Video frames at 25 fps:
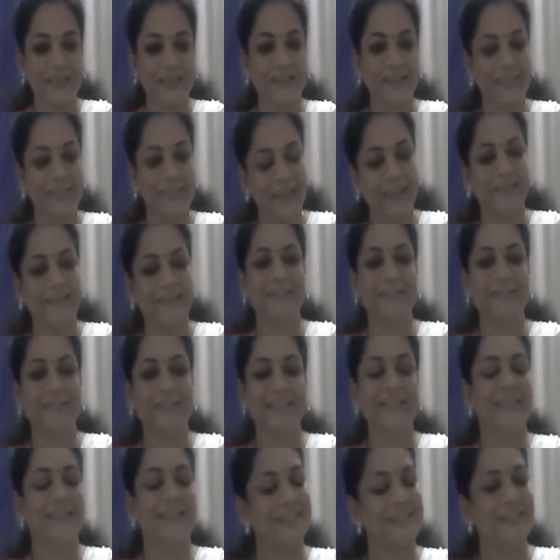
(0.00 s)
Then
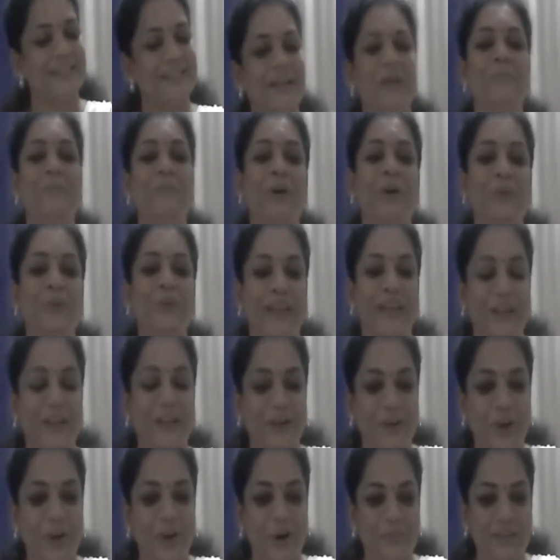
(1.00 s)
teaching about
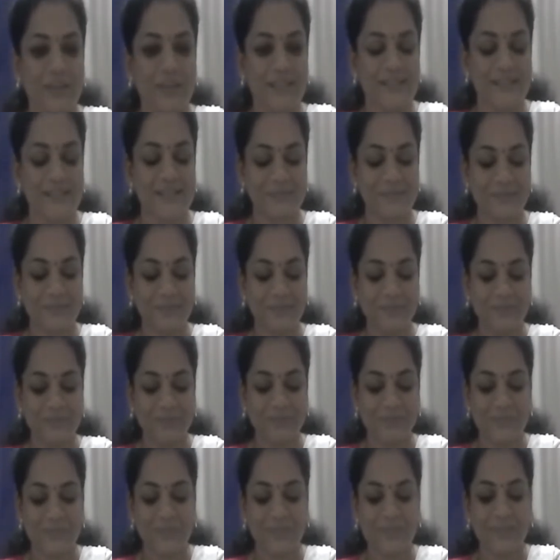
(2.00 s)
economics,
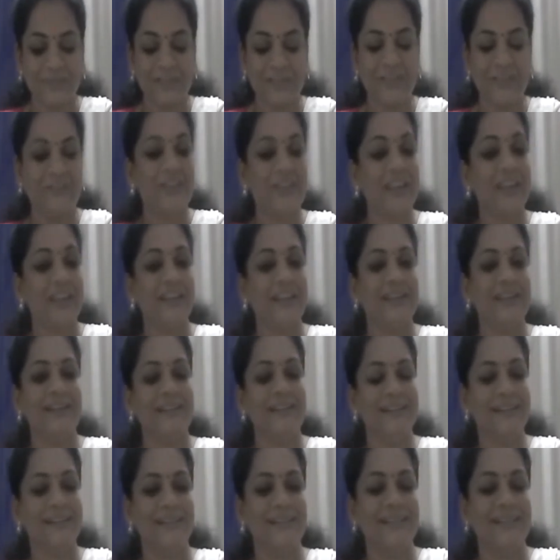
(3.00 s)
we
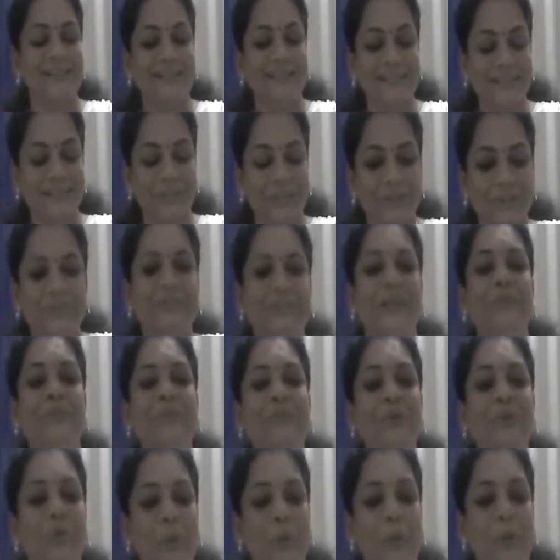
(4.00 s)
took
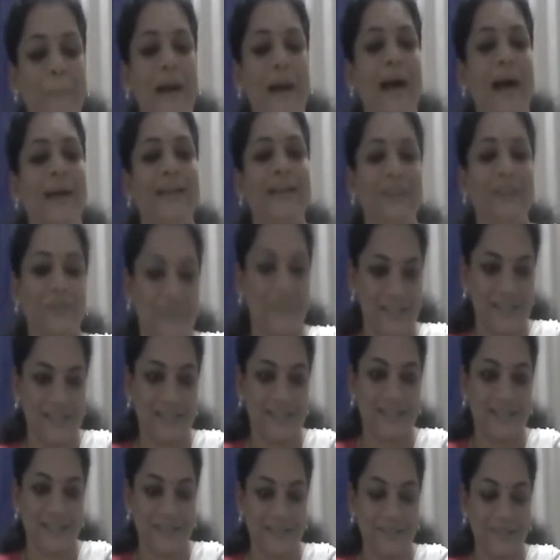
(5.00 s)
them to a bank
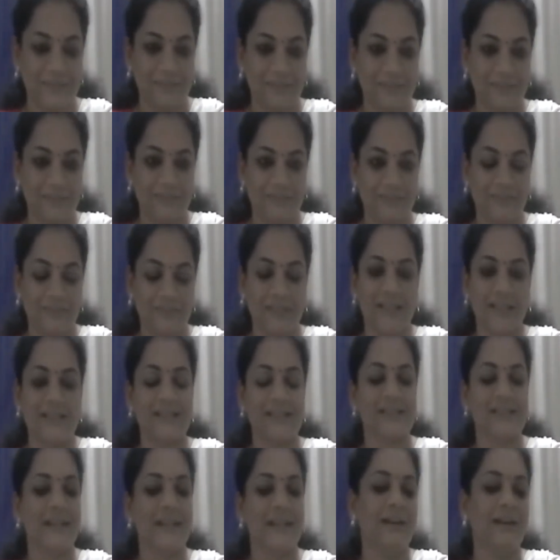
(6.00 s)
visit.
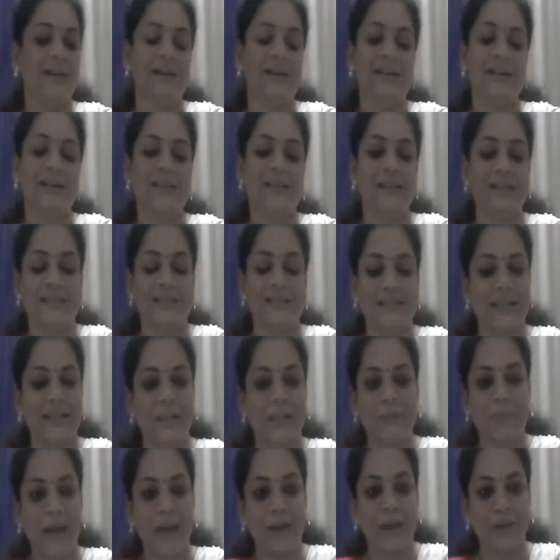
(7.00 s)
Because
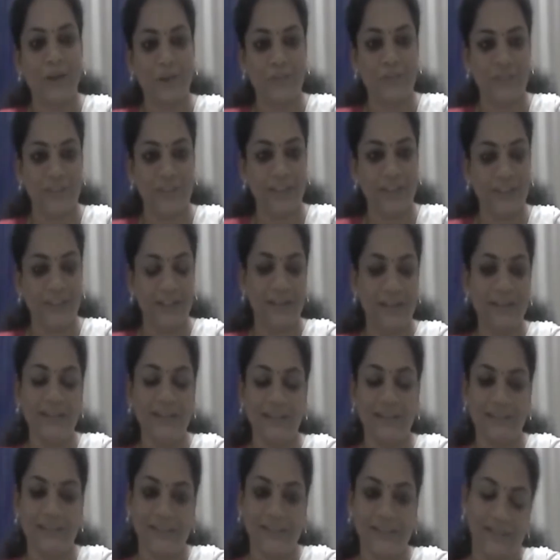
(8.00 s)
State Bank of India,
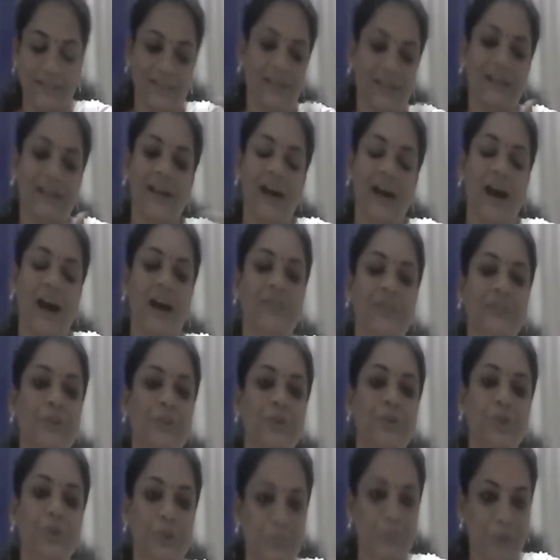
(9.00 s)
that
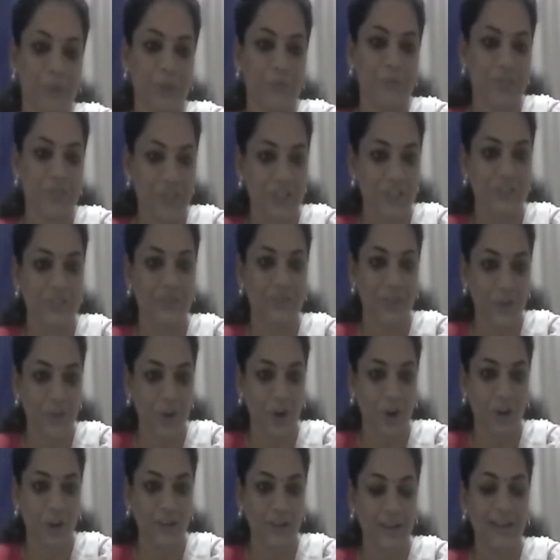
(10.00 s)
afternoon permission we
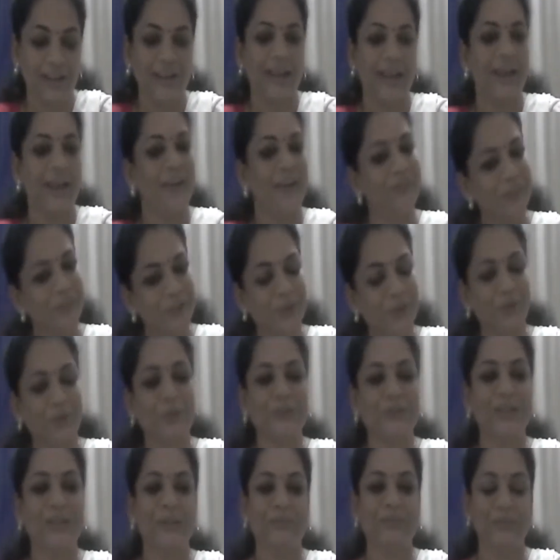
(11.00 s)
got, and we
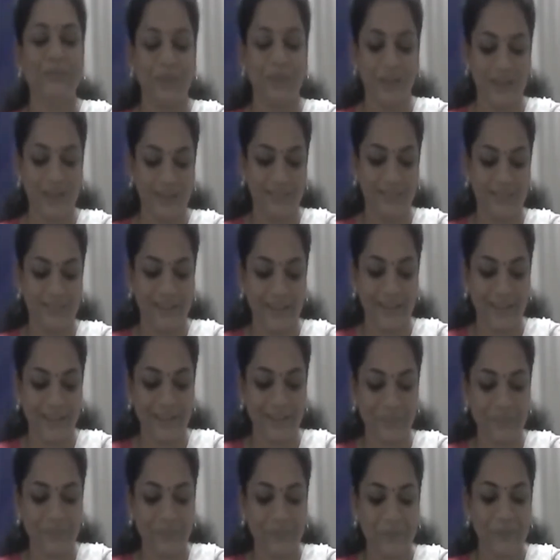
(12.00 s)
took them
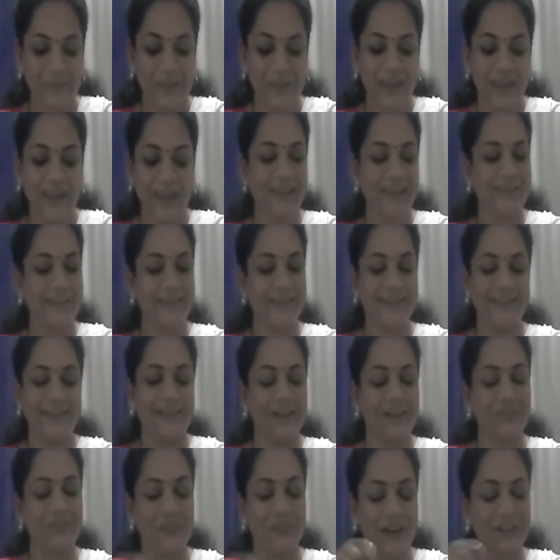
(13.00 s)
there, and
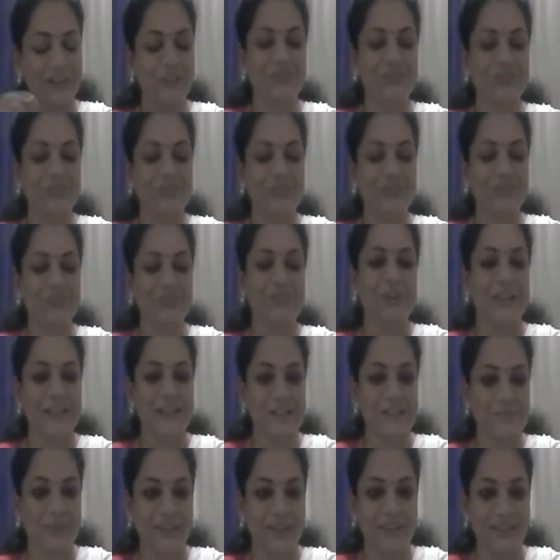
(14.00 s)
wonderful
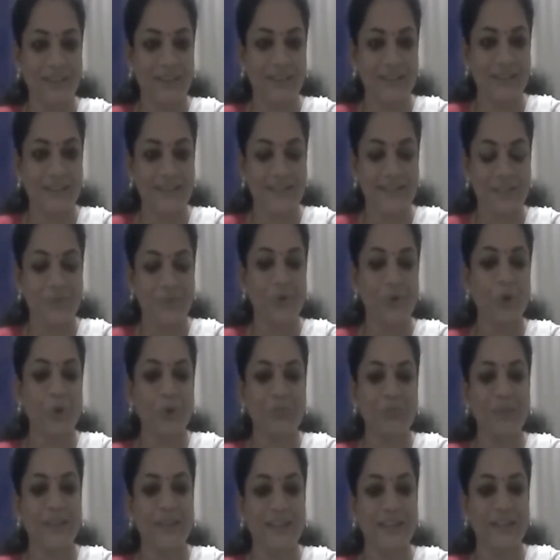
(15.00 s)
experience. You
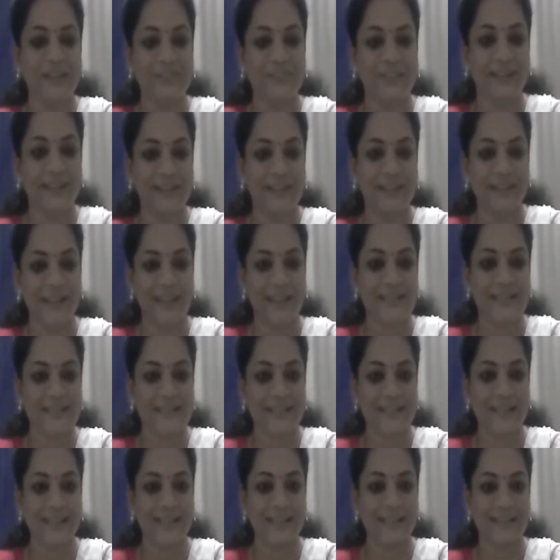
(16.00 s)
wouldn't believe that
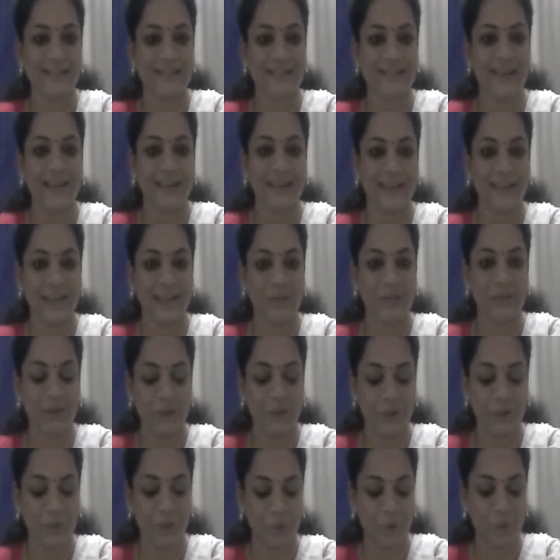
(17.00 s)
next day a child came
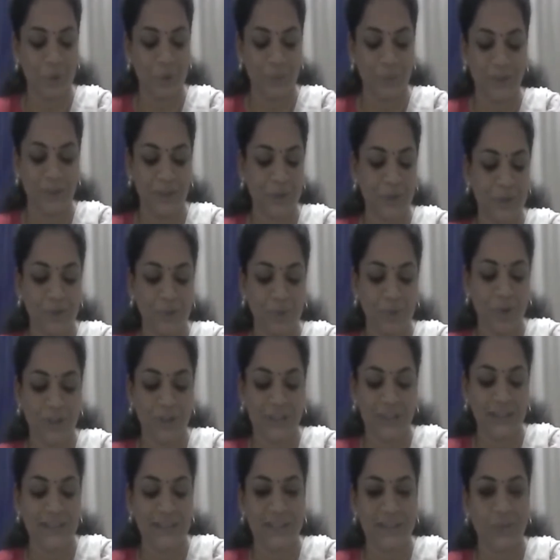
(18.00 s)
and told me, you know
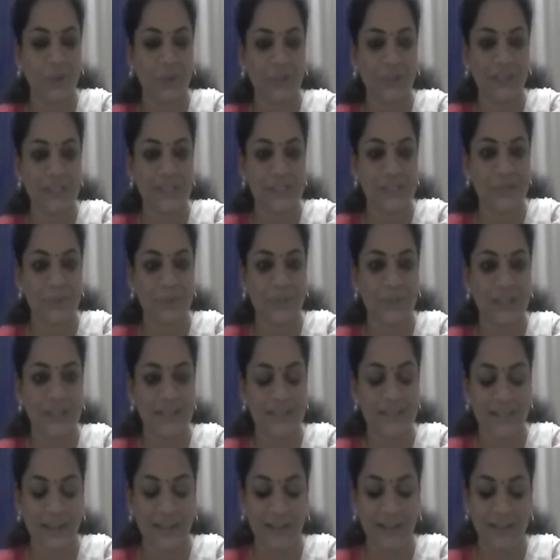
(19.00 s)
what that
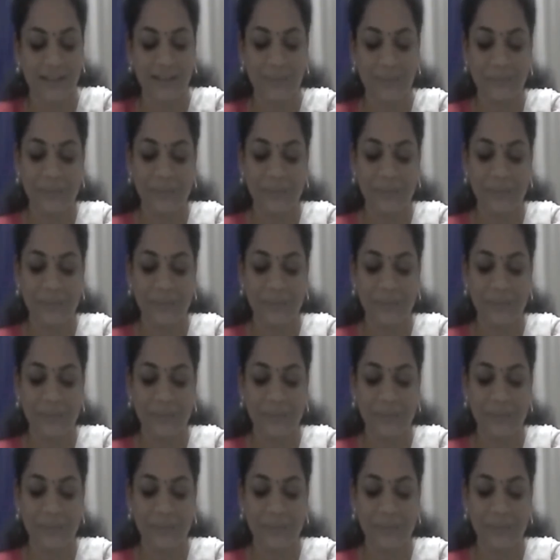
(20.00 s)
student said?